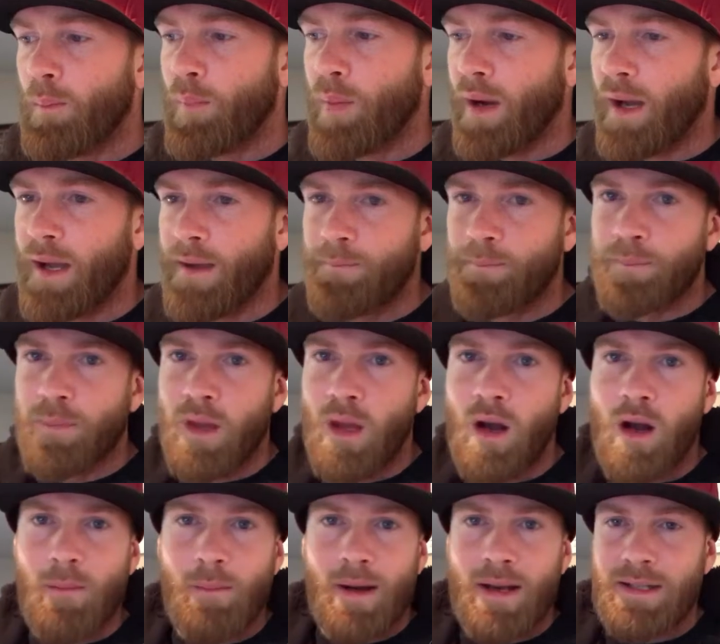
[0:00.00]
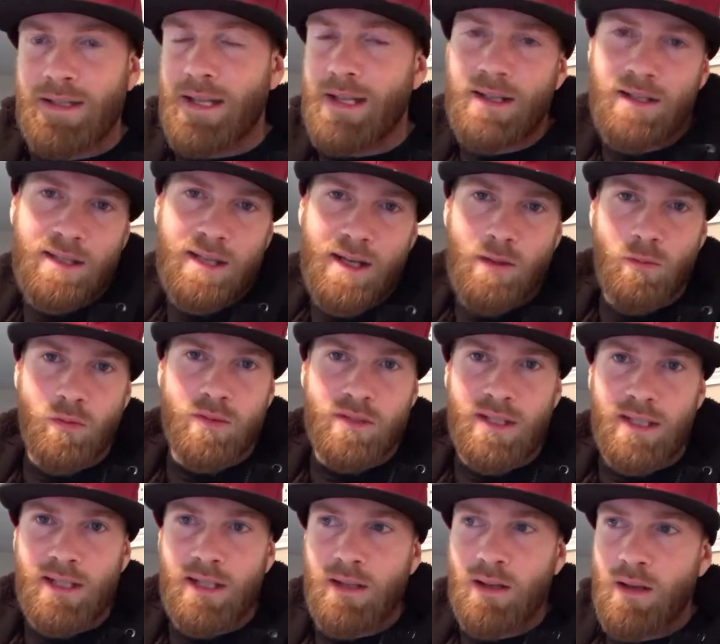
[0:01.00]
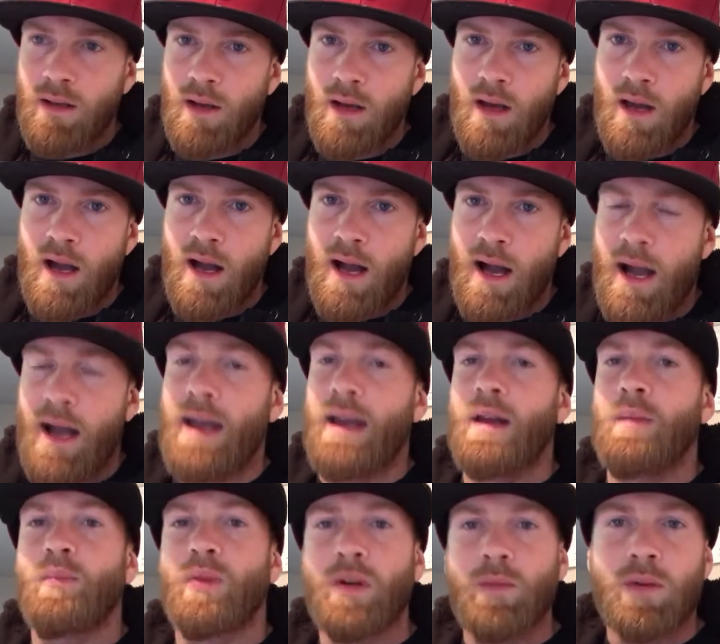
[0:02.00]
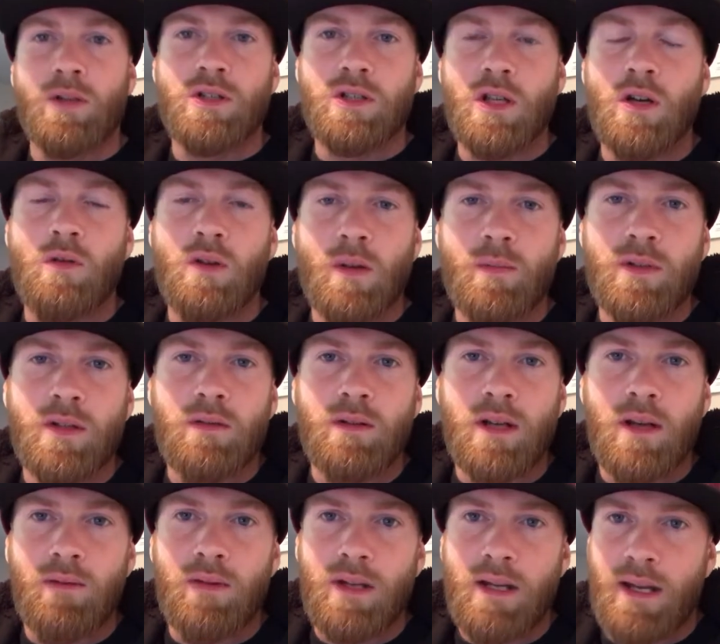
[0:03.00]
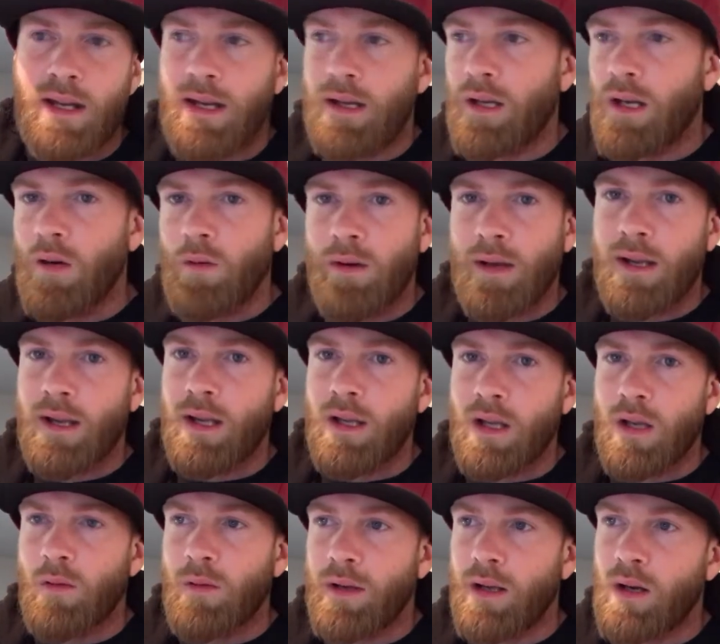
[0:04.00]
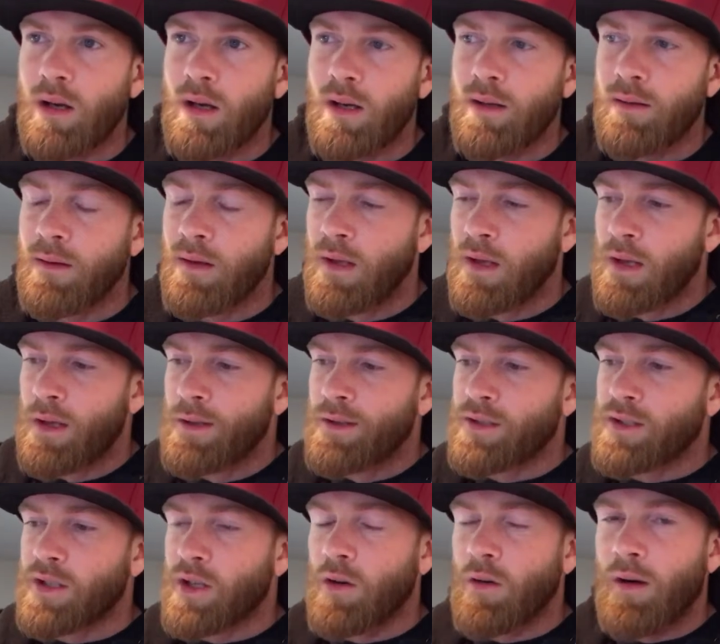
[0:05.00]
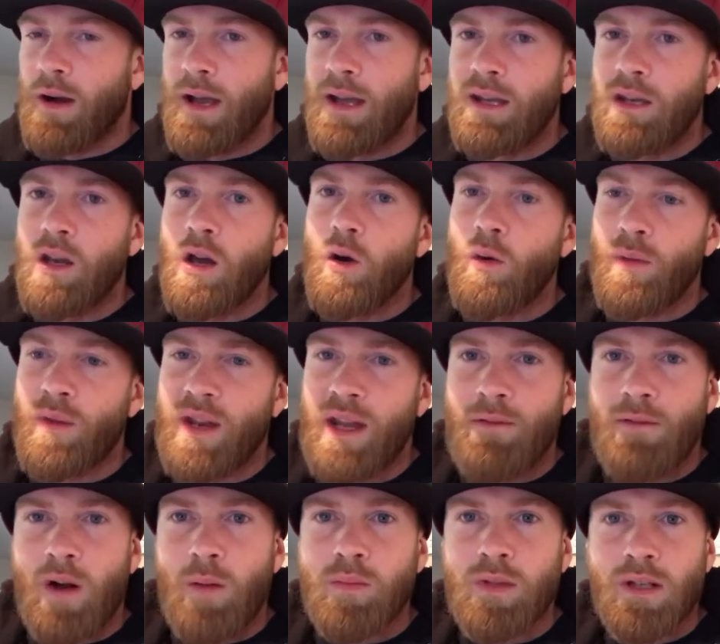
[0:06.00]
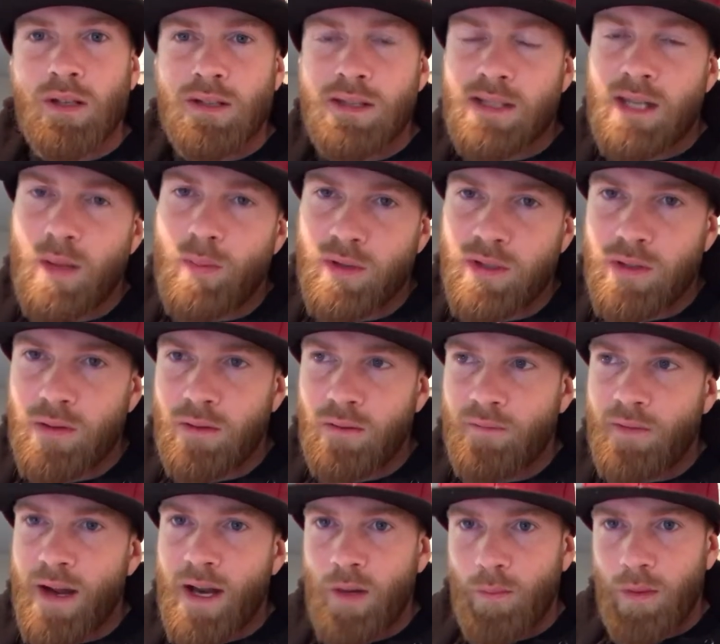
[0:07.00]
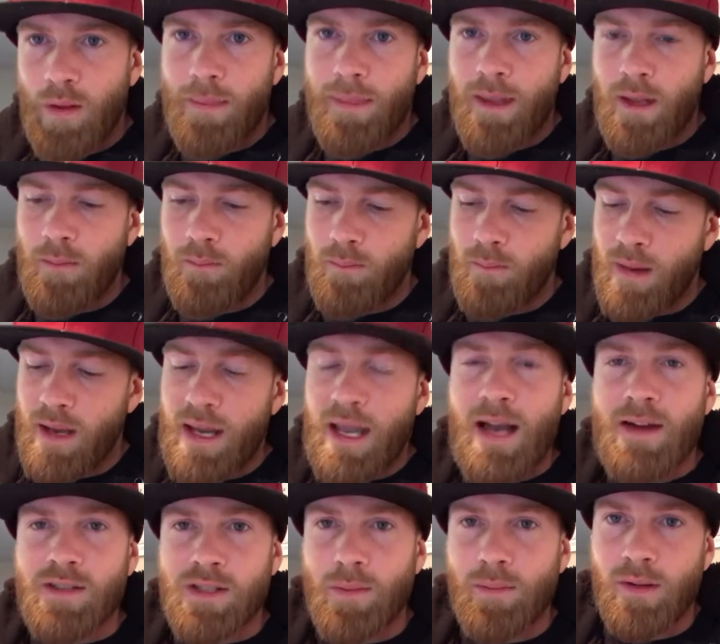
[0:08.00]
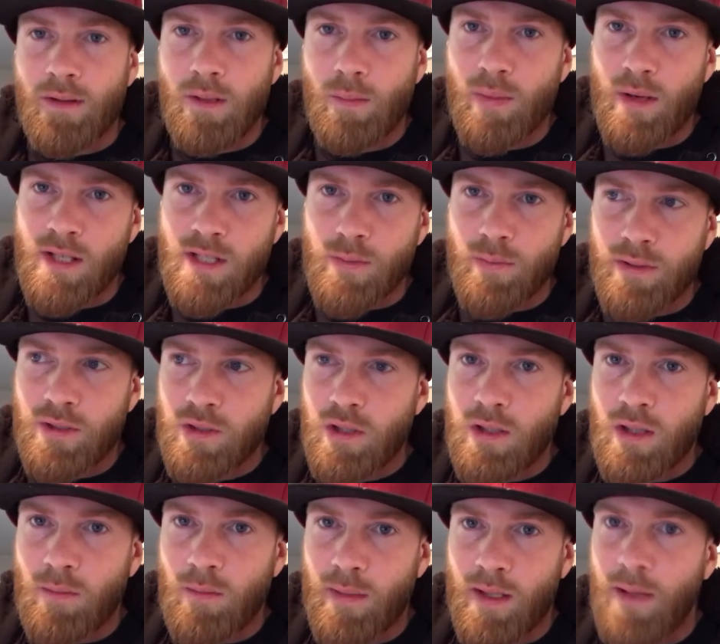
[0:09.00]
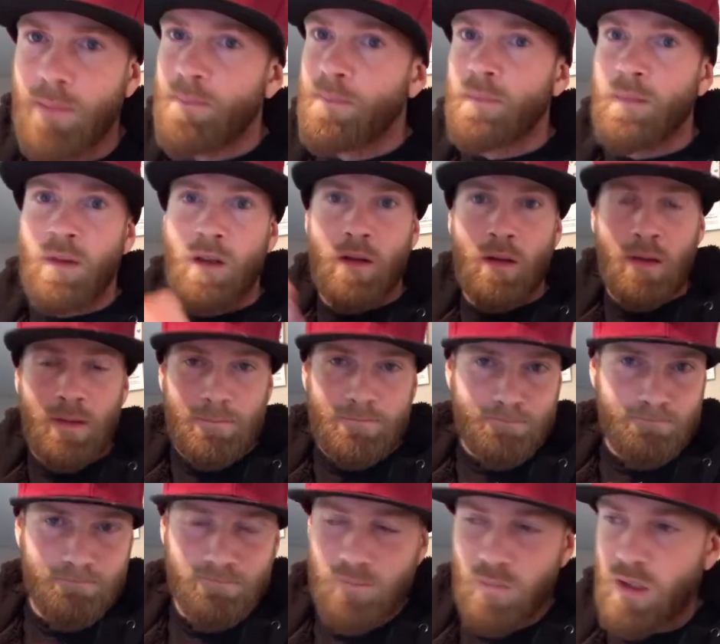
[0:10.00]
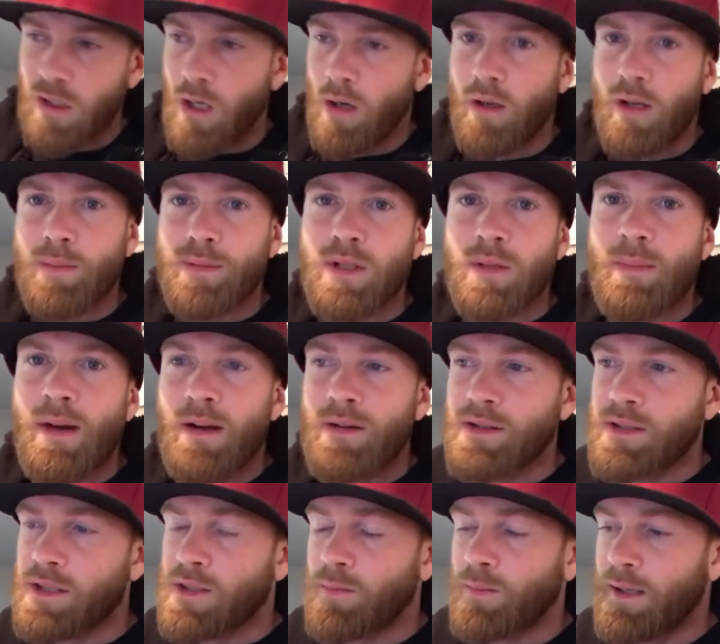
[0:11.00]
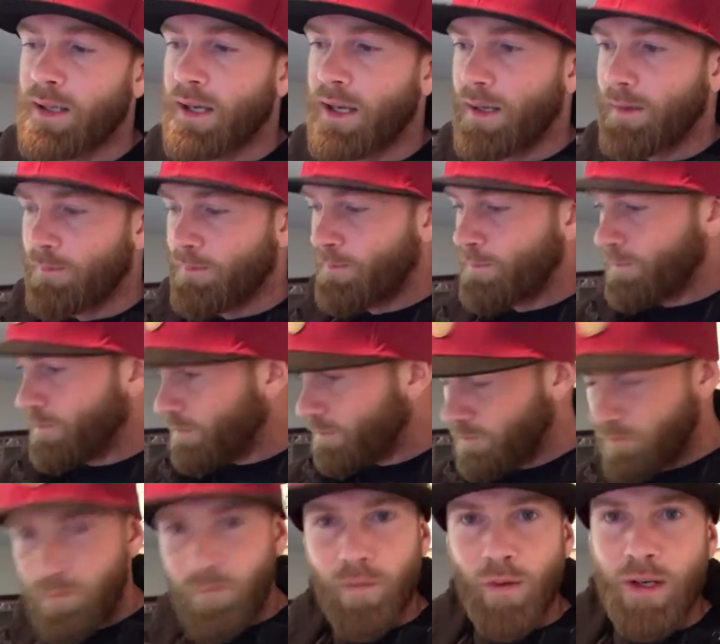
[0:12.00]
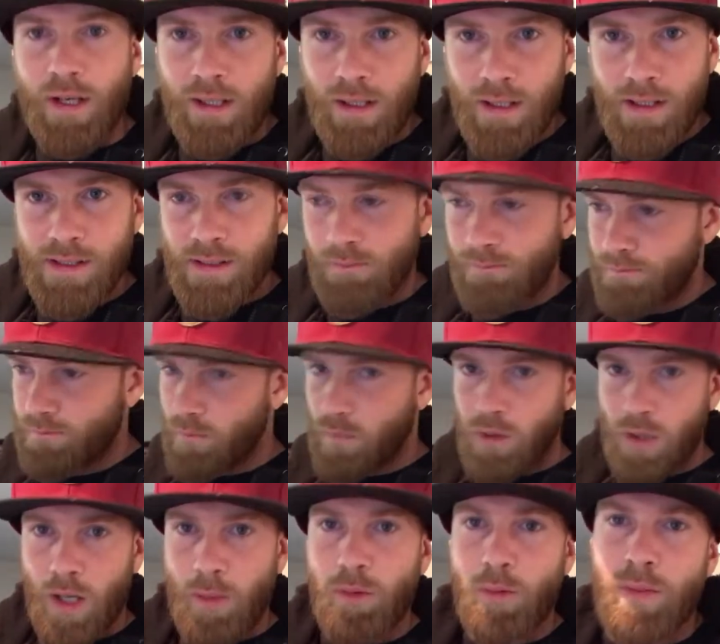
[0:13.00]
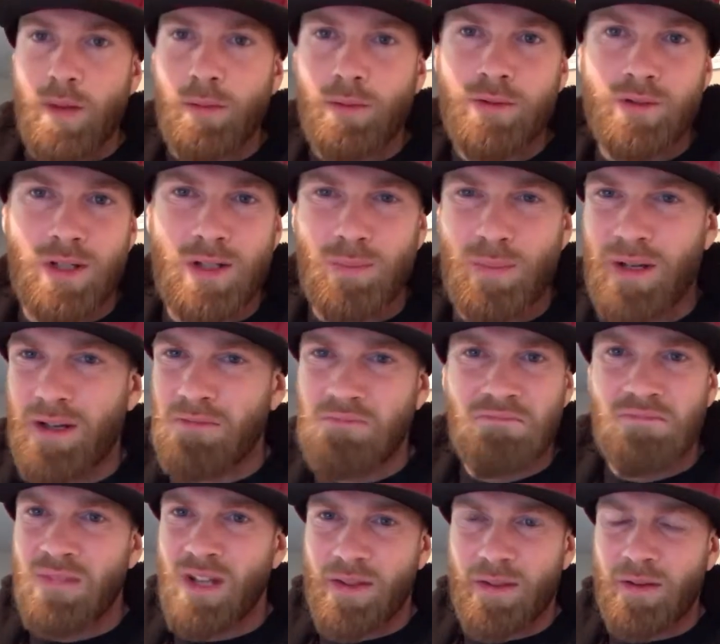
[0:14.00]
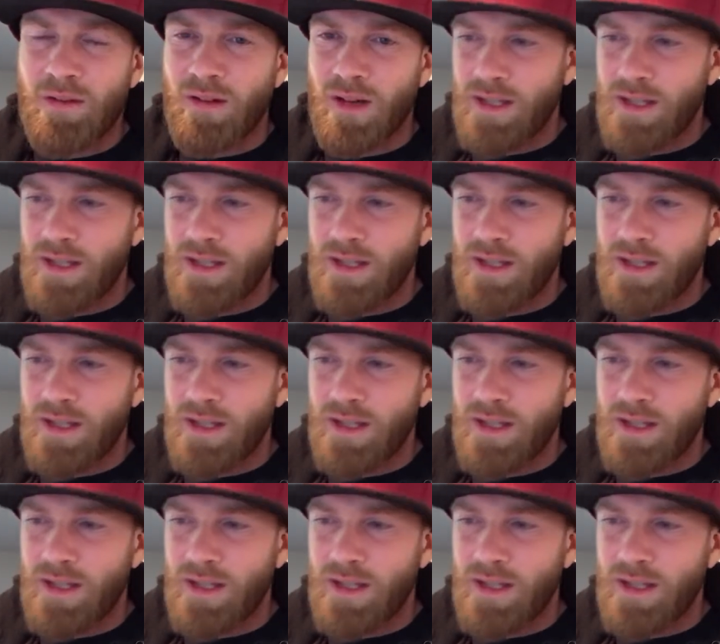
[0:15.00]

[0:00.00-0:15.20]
But on my day-to-day routine, I pretty much know what I'm doing every day, and I know what I got going on. So I know that if I'm going to step into an environment that may have something to possibly trigger me. Going up to the mountains this weekend, freaking awesome. A couple people drink beer, nothing